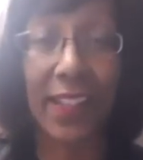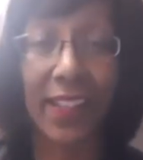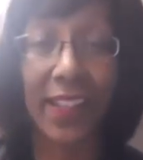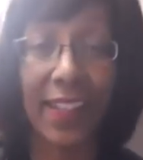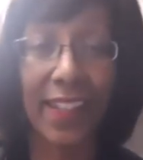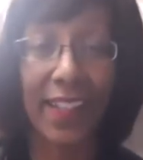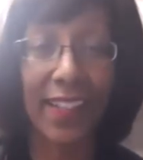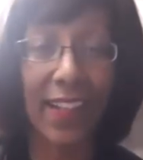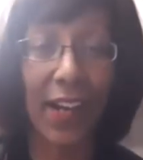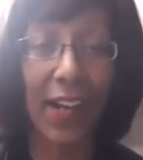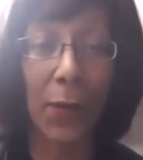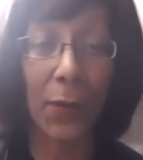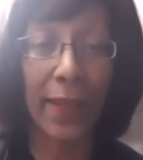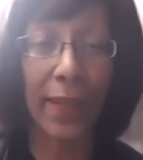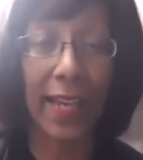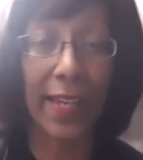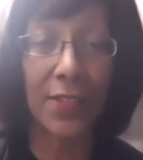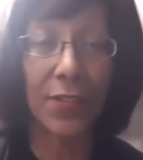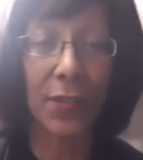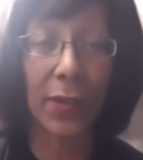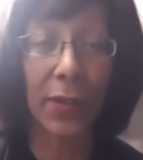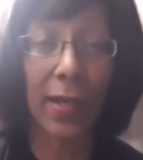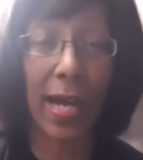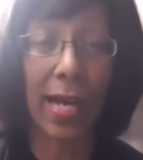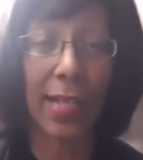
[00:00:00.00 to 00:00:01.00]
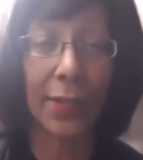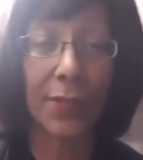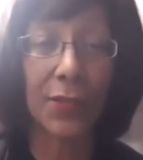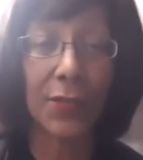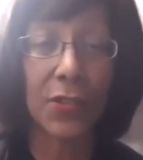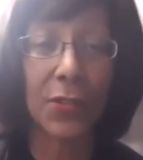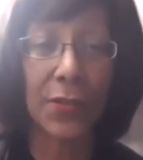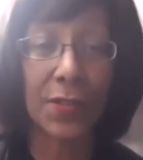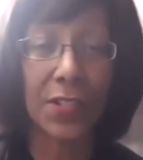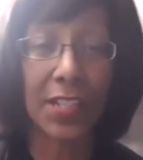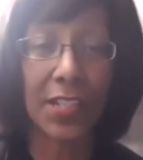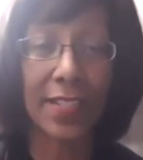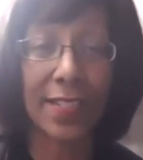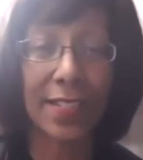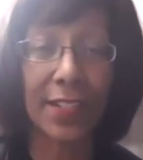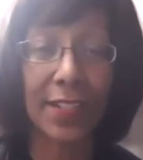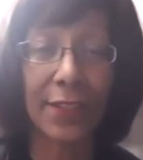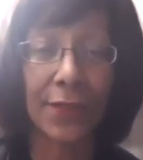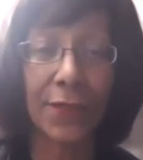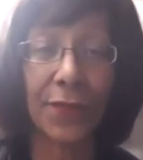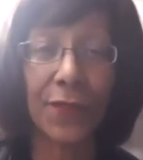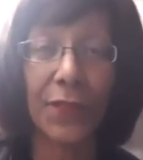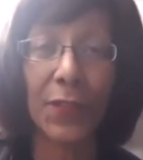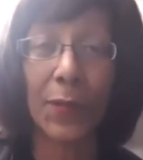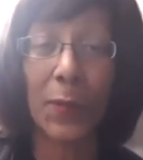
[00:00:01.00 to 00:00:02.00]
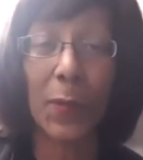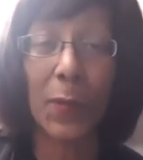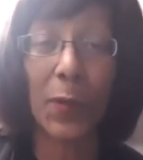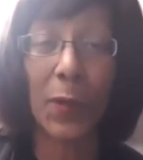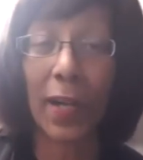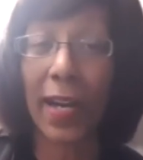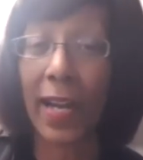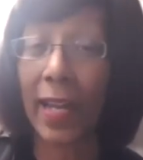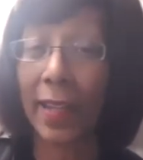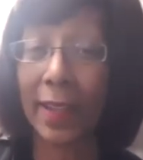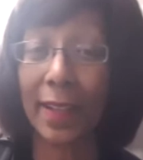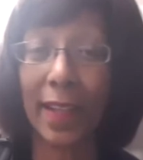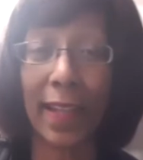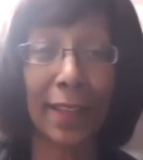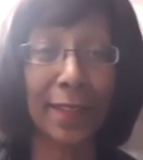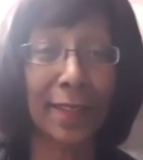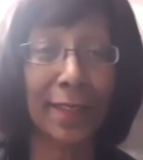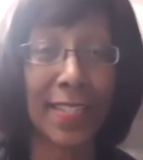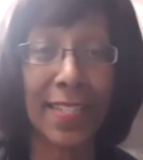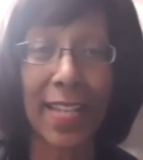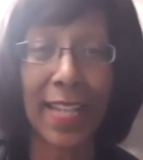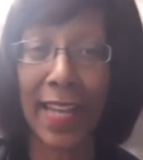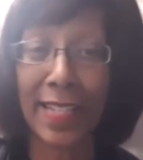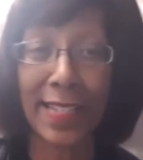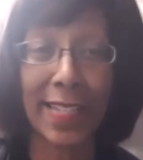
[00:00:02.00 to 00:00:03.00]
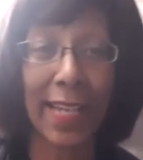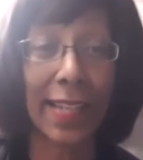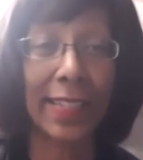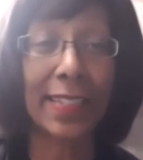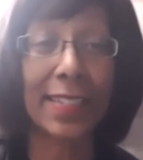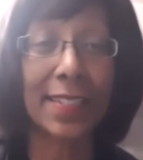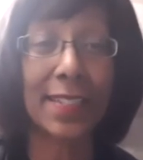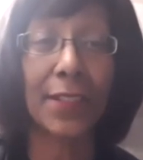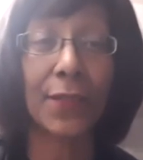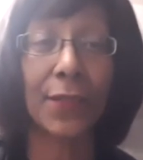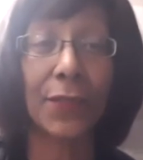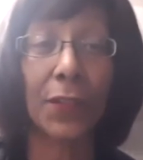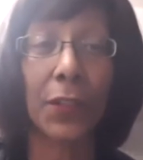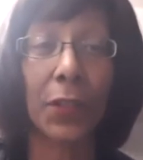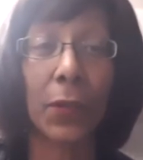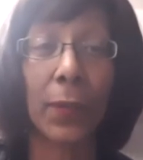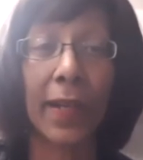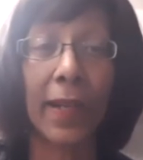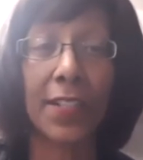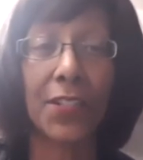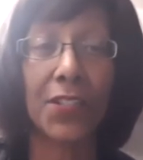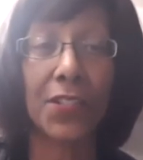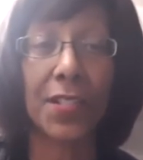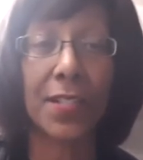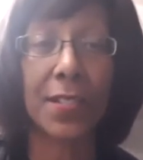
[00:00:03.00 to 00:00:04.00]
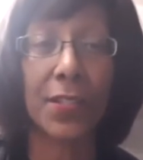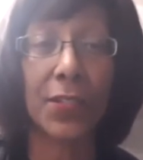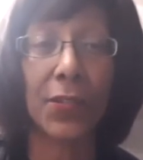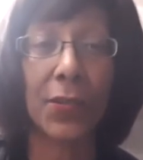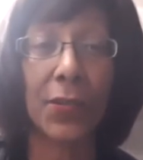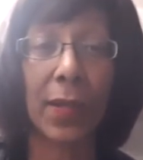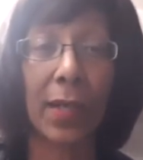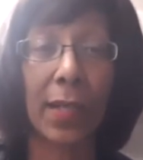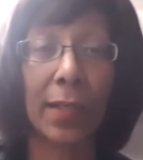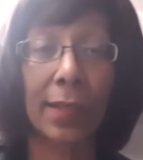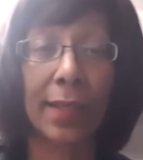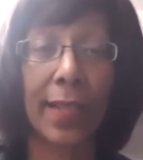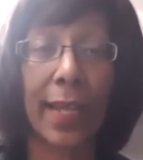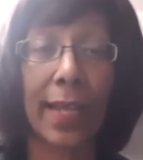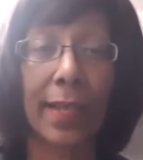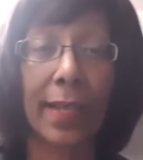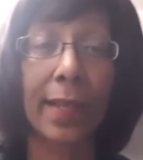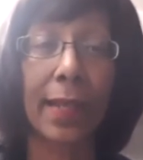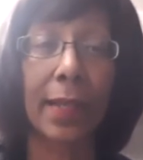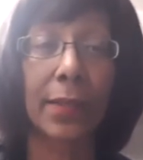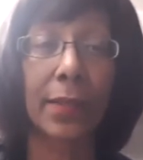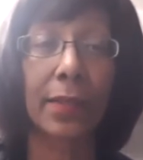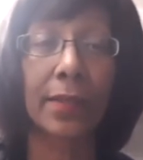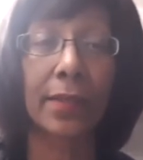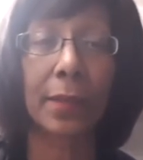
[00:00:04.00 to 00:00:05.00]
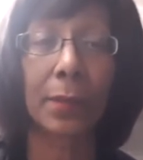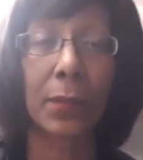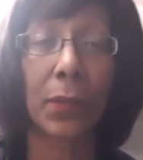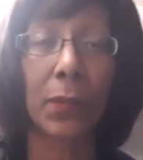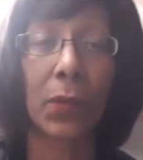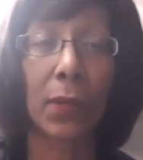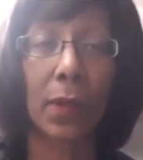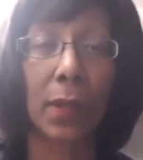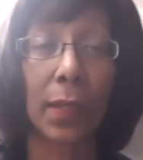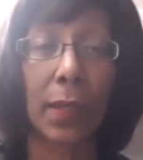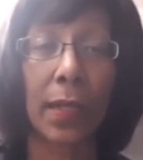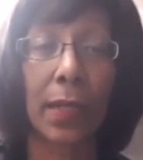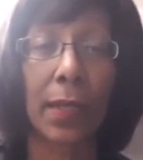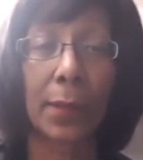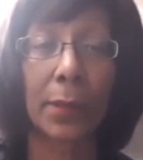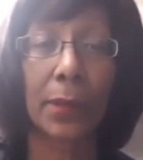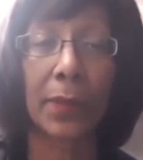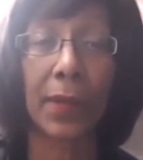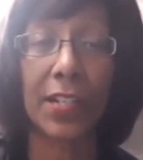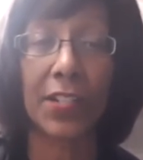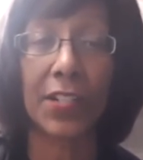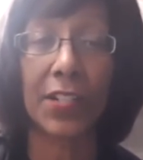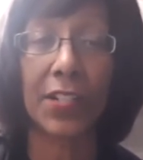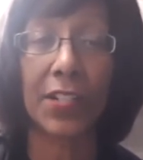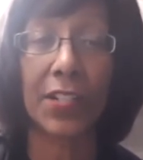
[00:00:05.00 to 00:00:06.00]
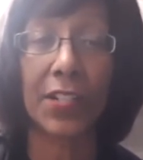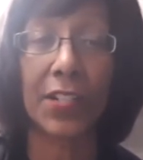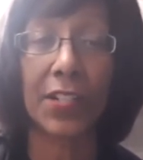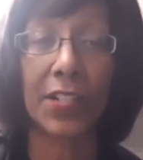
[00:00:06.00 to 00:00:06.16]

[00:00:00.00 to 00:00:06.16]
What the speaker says: Okay, so I'll do just a few more, and as I listen for questions, so I'll lay down some more brushwork.